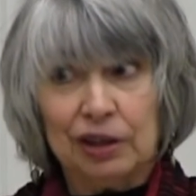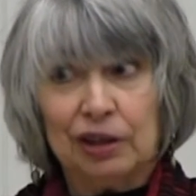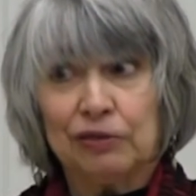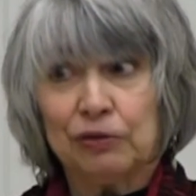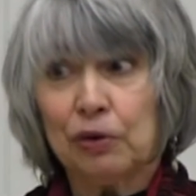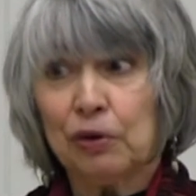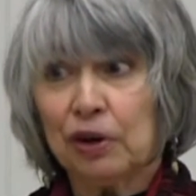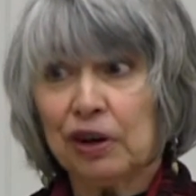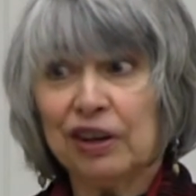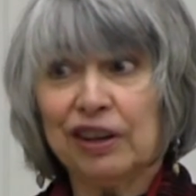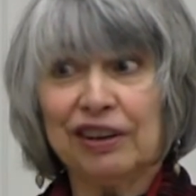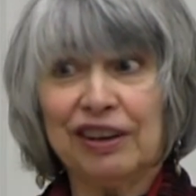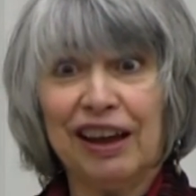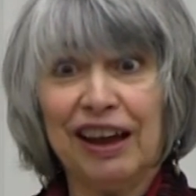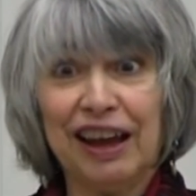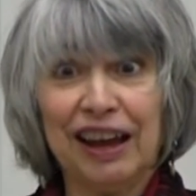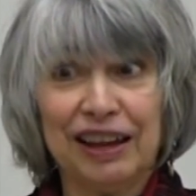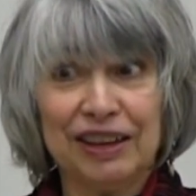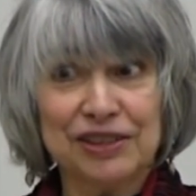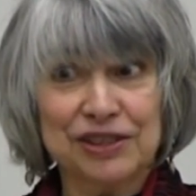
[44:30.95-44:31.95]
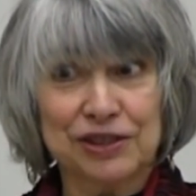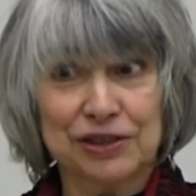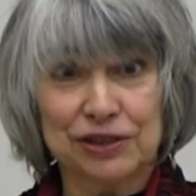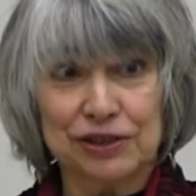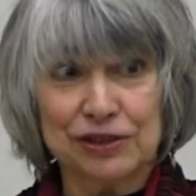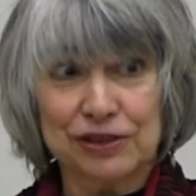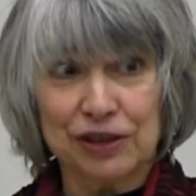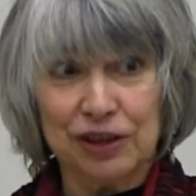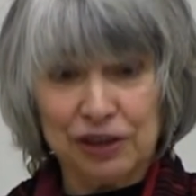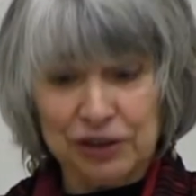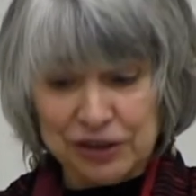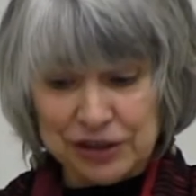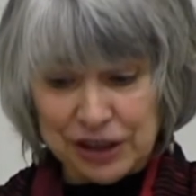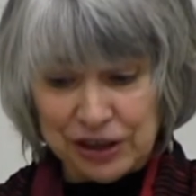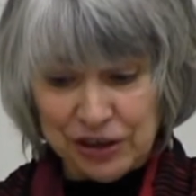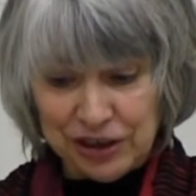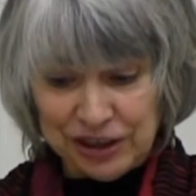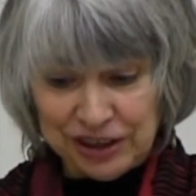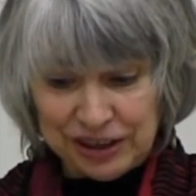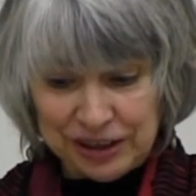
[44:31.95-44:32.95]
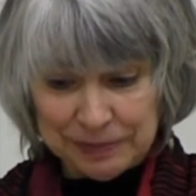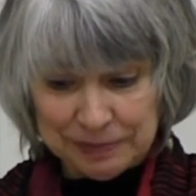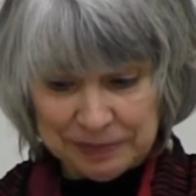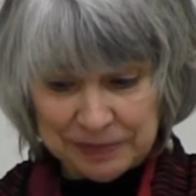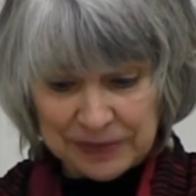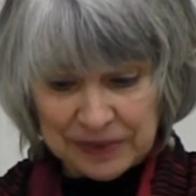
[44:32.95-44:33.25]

for enhanced solidarity,